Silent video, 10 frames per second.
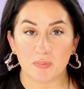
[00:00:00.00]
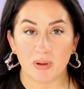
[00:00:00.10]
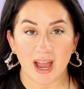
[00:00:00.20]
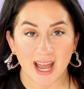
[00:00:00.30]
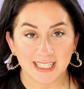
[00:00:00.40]
a
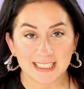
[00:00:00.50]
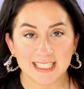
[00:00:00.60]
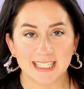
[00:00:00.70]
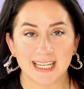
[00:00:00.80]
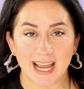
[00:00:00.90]

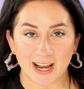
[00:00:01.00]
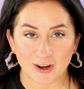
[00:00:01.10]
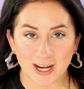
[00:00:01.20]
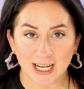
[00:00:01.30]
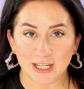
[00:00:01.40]
patented
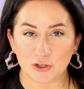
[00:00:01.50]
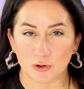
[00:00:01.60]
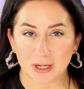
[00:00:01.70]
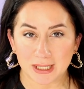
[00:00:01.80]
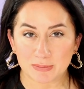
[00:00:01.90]
aerated
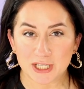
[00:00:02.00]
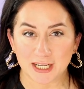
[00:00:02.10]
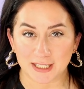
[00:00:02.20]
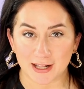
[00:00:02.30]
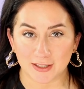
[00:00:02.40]
cream
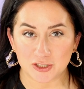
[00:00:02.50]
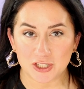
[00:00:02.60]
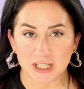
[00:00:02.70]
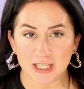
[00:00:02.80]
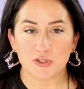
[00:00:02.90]

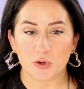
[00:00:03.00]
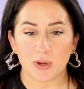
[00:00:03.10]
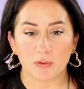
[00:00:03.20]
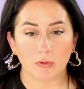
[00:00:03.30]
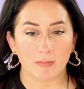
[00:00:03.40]
technology. So
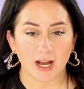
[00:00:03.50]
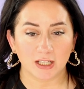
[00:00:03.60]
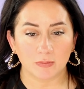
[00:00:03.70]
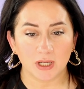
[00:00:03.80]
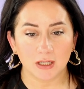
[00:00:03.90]
it
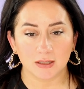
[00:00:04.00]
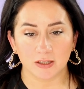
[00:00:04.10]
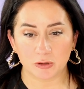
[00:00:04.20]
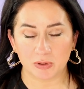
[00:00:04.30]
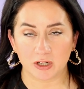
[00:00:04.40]
reminded me a
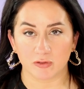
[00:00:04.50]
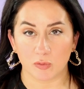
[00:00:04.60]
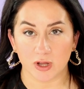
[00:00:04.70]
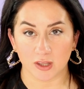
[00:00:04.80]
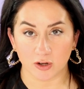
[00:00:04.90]
little bit of
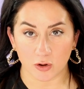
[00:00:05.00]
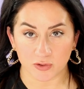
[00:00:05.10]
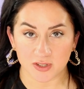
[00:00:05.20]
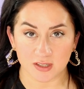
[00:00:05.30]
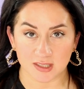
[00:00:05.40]
what the
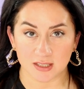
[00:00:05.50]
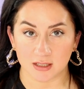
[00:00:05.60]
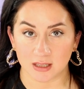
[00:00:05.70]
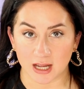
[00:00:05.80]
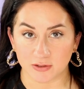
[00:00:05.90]
Kosas
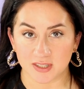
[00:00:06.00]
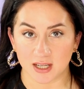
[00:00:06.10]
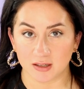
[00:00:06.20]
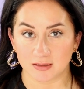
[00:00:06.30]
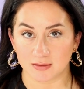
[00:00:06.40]
cloud
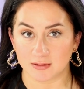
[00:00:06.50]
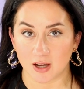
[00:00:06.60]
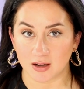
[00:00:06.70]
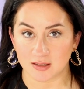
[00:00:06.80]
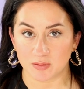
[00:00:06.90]
set
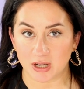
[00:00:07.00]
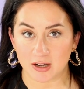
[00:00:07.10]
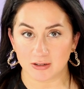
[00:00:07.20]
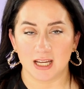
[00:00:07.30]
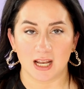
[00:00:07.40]
talks
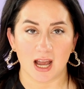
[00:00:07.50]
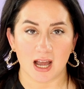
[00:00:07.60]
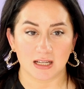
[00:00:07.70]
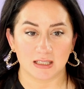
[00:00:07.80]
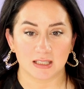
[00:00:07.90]
about. It
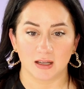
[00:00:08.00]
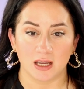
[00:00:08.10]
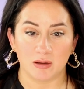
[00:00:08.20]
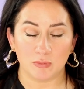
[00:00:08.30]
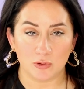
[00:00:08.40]
has
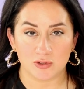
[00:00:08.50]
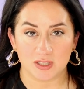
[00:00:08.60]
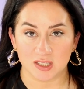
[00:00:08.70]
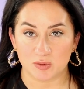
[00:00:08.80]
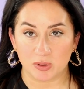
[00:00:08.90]
a mousse
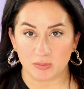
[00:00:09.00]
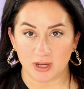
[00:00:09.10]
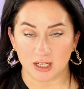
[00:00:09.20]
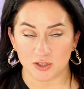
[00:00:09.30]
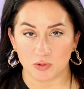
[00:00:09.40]
that's been
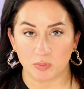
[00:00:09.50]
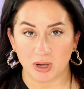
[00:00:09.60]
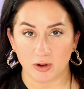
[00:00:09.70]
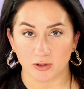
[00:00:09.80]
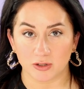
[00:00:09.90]
made into a
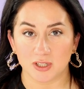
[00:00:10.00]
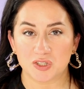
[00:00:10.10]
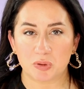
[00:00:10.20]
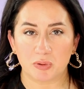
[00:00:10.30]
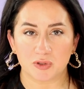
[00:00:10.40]
powder. It's
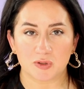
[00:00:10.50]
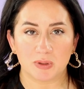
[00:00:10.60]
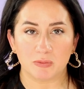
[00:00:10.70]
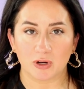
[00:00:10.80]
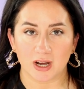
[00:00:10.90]
supposed to
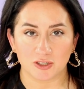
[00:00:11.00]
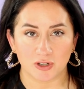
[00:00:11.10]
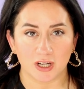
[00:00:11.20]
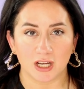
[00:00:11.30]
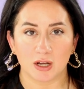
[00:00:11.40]
be more
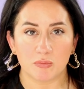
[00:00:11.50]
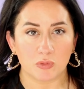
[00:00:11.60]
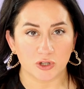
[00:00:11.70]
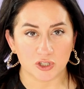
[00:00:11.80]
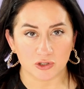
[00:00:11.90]
hydrating,
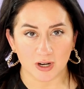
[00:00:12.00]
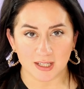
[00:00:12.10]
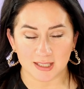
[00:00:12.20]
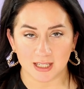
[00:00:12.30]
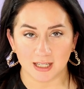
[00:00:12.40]

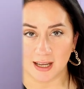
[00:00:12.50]
moisturizing.